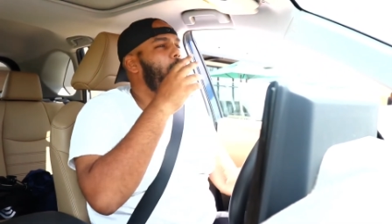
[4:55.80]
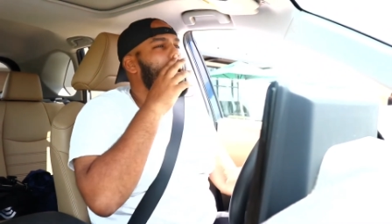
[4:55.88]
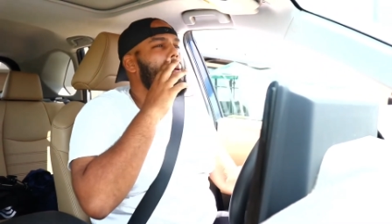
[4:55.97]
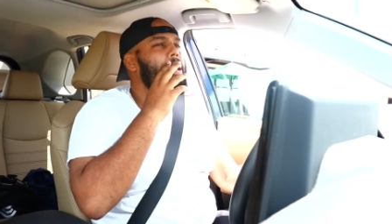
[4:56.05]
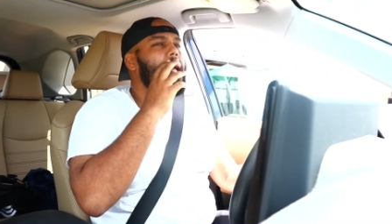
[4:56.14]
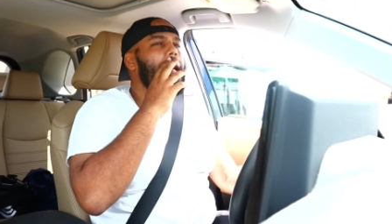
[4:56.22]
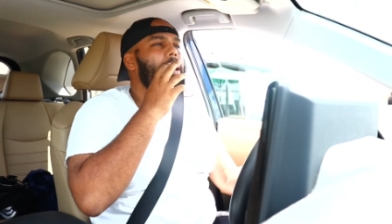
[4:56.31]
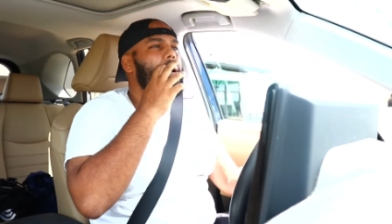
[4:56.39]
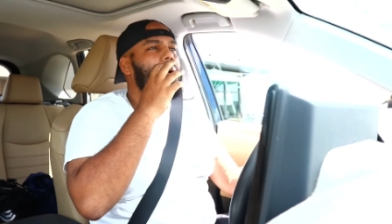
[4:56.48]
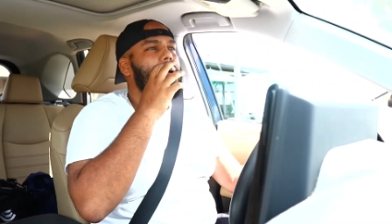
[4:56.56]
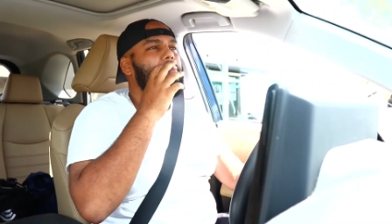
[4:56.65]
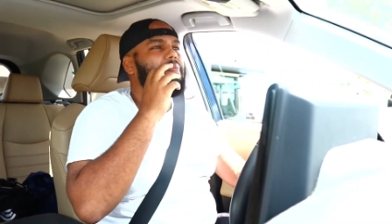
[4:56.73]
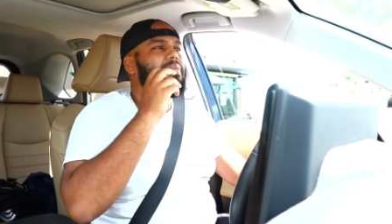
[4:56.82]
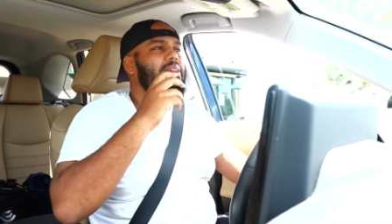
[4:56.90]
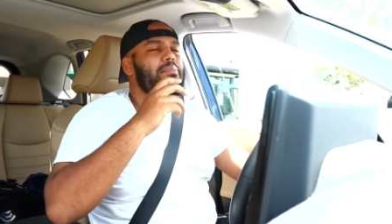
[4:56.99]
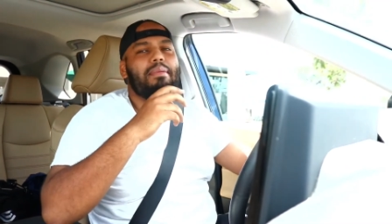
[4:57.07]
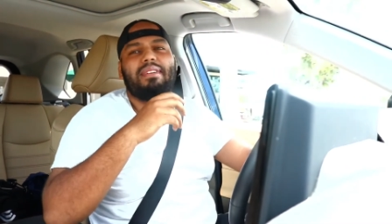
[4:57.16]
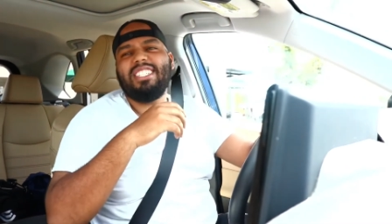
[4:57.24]
yeah.
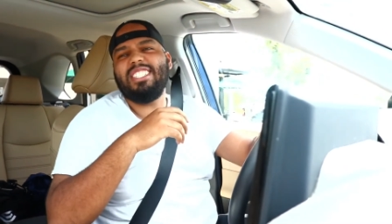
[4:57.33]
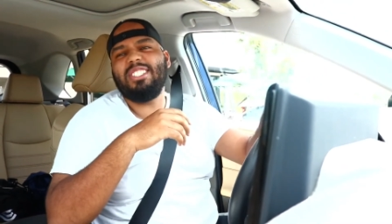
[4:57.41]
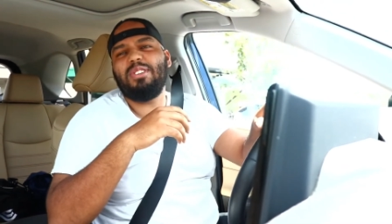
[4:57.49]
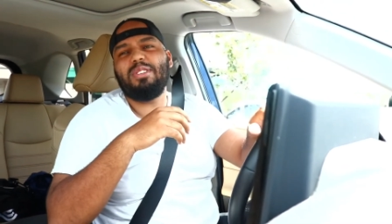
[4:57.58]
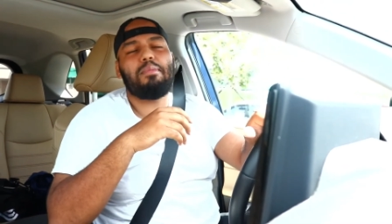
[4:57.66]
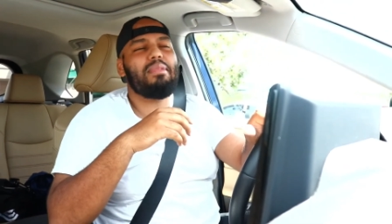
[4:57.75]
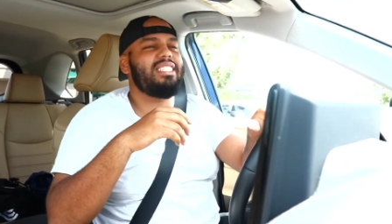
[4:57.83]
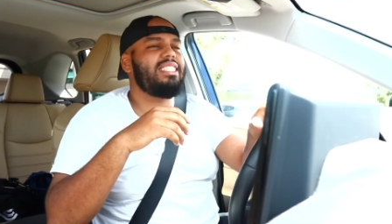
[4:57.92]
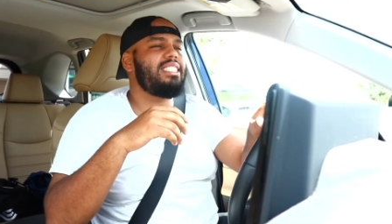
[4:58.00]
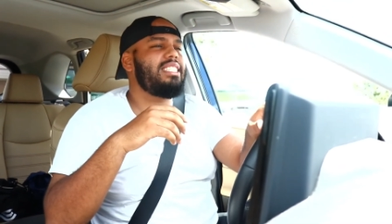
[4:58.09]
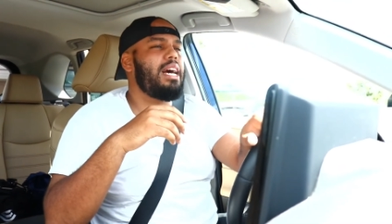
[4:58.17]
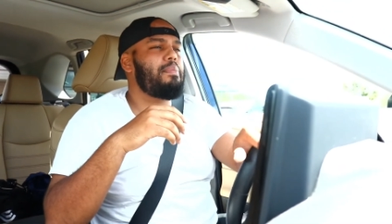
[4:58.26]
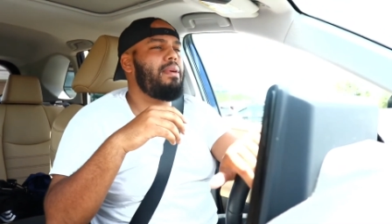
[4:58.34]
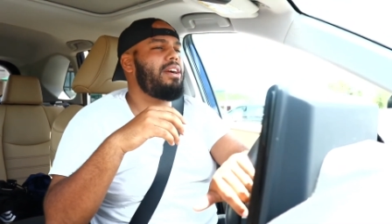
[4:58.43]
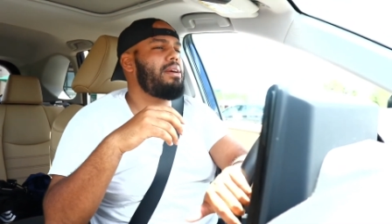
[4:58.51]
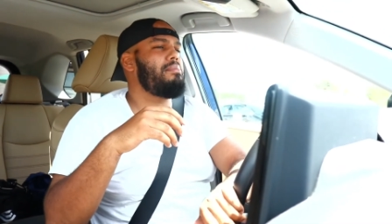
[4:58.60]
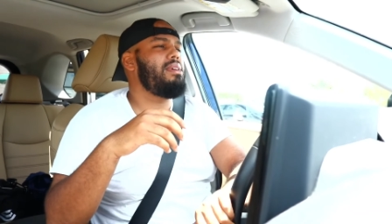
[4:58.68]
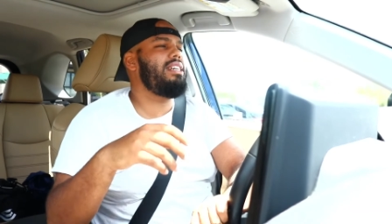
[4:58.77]
Maybe I shouldn't have told her about the TikTok
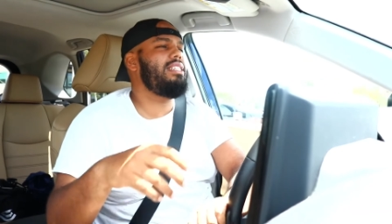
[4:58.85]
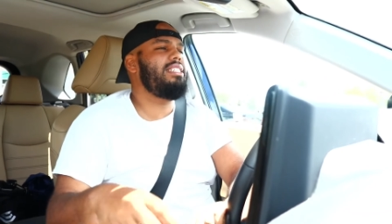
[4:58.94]
part, but